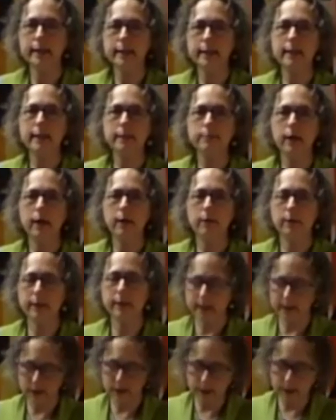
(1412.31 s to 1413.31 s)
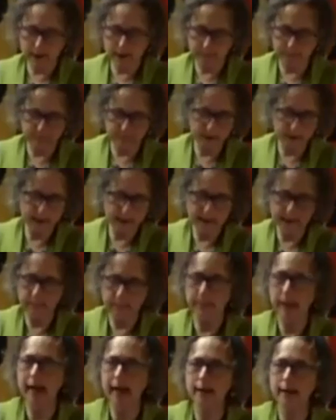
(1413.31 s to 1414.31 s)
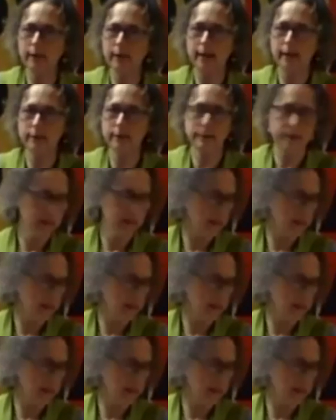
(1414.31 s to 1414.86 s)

to keep going, just fill in the background.